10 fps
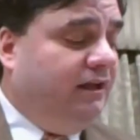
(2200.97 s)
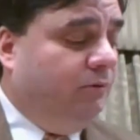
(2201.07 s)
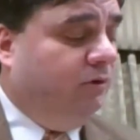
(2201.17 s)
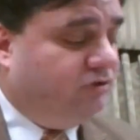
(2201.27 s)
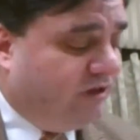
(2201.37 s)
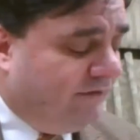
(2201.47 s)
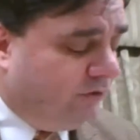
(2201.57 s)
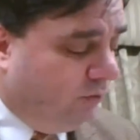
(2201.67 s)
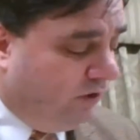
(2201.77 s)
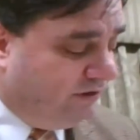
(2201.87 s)
He wants
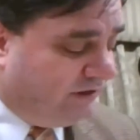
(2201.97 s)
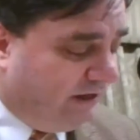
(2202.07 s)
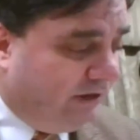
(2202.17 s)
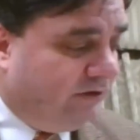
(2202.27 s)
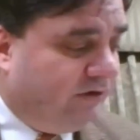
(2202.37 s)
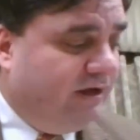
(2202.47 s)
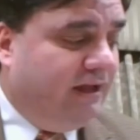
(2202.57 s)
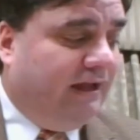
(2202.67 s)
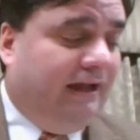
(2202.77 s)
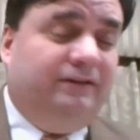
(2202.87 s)
everyone to hear
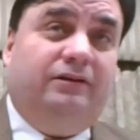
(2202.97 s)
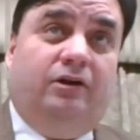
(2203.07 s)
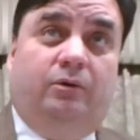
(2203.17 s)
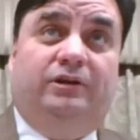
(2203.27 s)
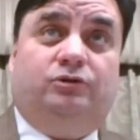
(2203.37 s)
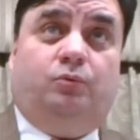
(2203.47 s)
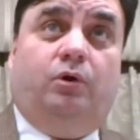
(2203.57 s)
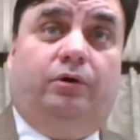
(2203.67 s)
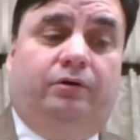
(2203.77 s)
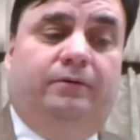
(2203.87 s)
and to know His
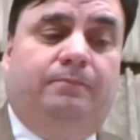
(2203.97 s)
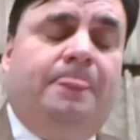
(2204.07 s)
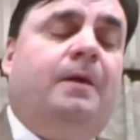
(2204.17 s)
word.